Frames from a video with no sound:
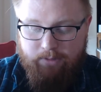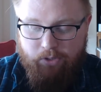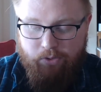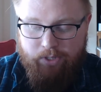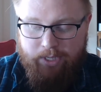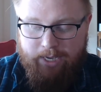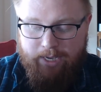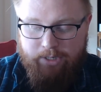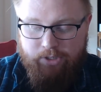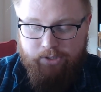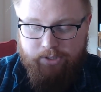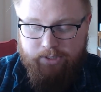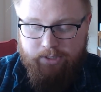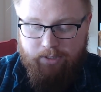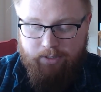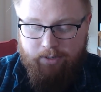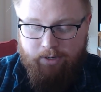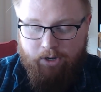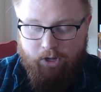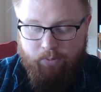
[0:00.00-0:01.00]
though the angel
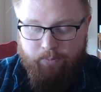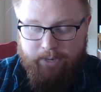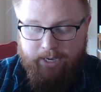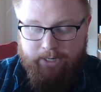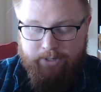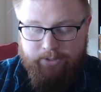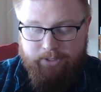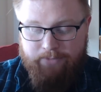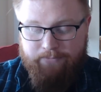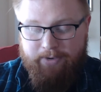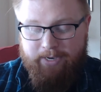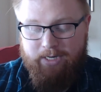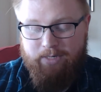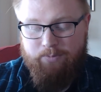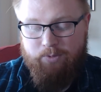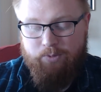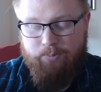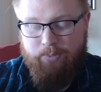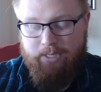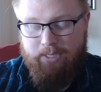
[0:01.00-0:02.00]
saw all manners of
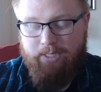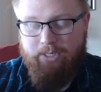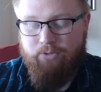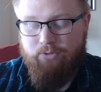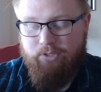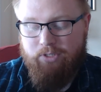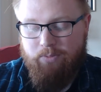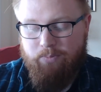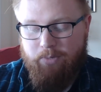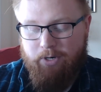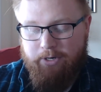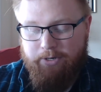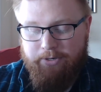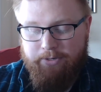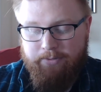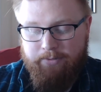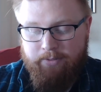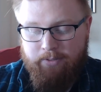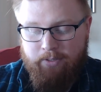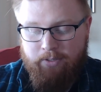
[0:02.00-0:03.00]
items being used to barter.